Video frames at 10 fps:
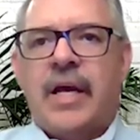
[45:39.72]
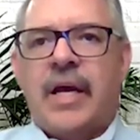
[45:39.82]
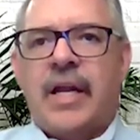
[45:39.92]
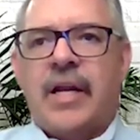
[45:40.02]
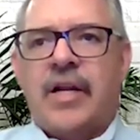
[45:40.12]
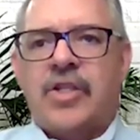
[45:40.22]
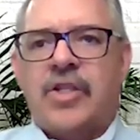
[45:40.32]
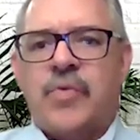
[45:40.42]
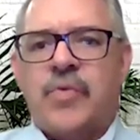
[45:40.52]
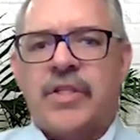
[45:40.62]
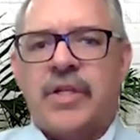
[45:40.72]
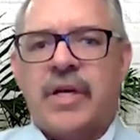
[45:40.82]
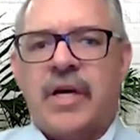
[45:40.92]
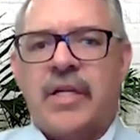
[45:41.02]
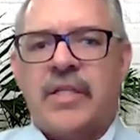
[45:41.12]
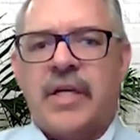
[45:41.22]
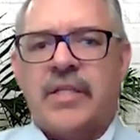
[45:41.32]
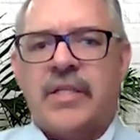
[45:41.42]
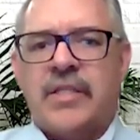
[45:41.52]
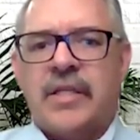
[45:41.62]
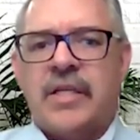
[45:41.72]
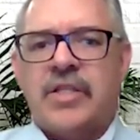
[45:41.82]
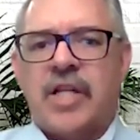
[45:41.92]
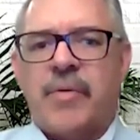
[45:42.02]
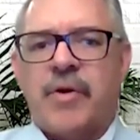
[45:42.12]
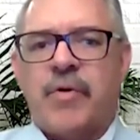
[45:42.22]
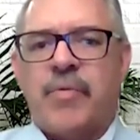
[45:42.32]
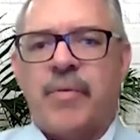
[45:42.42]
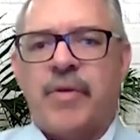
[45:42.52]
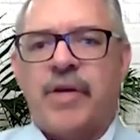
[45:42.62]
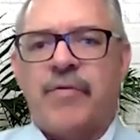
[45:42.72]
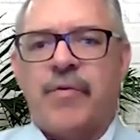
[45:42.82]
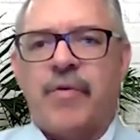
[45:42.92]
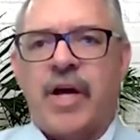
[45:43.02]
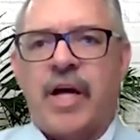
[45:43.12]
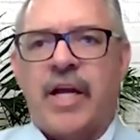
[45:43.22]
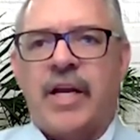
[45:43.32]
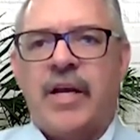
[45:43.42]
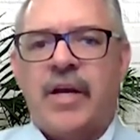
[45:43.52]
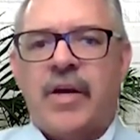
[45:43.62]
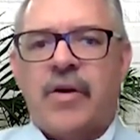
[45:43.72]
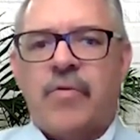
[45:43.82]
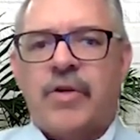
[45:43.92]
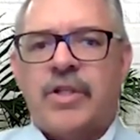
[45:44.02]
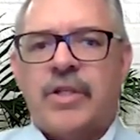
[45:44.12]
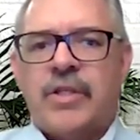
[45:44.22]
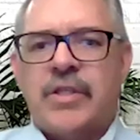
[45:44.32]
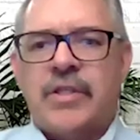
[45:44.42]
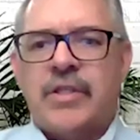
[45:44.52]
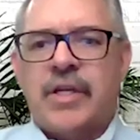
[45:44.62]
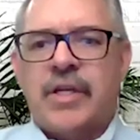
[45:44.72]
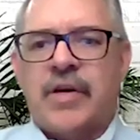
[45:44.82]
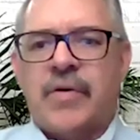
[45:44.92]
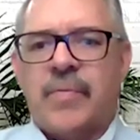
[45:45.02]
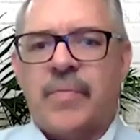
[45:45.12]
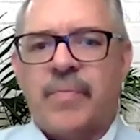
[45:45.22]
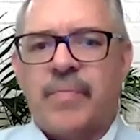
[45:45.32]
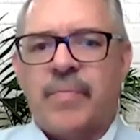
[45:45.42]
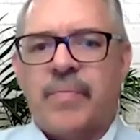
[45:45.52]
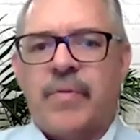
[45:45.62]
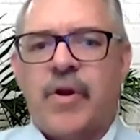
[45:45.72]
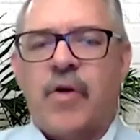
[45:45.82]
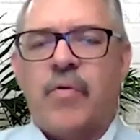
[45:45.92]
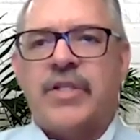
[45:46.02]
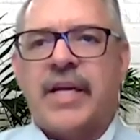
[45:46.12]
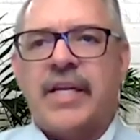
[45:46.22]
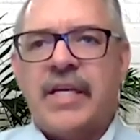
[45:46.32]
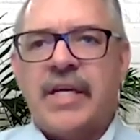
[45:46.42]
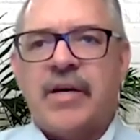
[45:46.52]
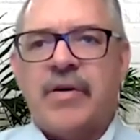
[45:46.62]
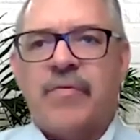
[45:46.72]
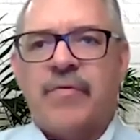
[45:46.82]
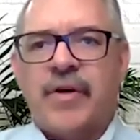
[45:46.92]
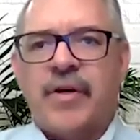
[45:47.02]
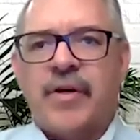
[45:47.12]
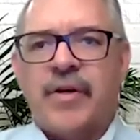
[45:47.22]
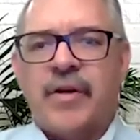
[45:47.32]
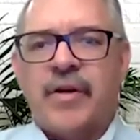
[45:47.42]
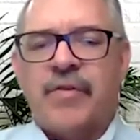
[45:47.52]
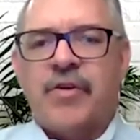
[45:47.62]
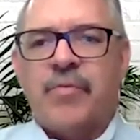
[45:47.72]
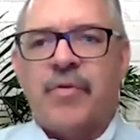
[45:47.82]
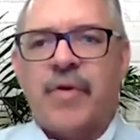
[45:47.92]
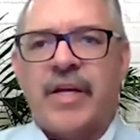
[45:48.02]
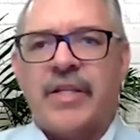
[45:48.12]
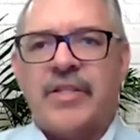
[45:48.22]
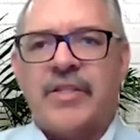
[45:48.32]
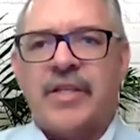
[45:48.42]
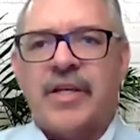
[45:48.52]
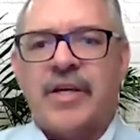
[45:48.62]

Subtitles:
And I'll just put this into context, the Islamic Republic of Iran, which is, you know, no one's idea of a human rights